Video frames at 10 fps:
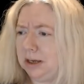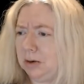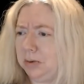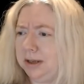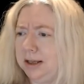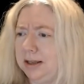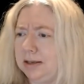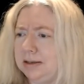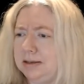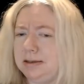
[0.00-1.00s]
It only
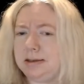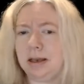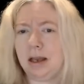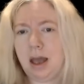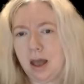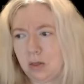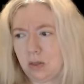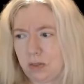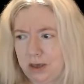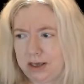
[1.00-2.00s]
lists
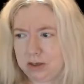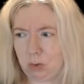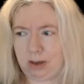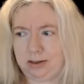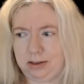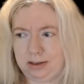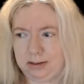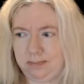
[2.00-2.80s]
these ones.